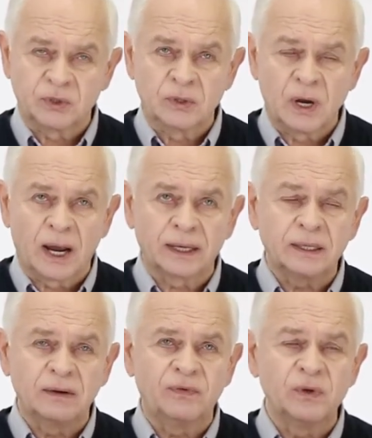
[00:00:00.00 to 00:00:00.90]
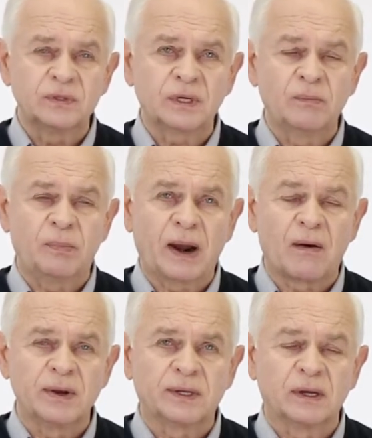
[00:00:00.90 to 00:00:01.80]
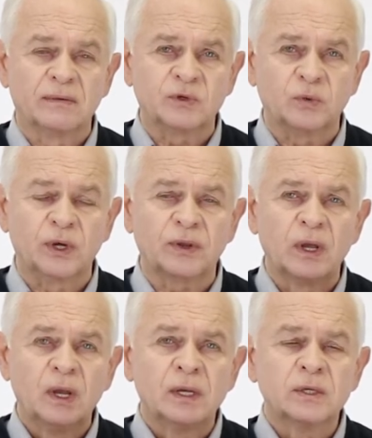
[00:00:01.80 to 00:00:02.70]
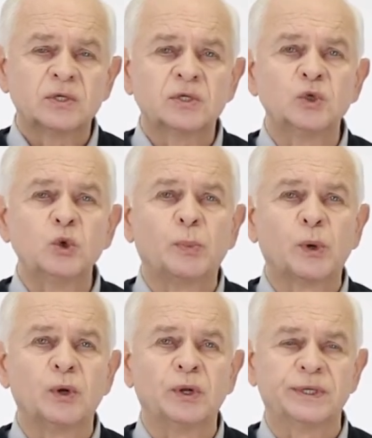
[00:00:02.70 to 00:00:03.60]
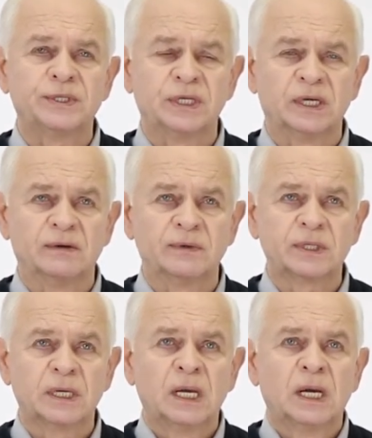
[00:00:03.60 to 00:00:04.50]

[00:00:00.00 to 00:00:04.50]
Do not confuse comparatives with superlatives.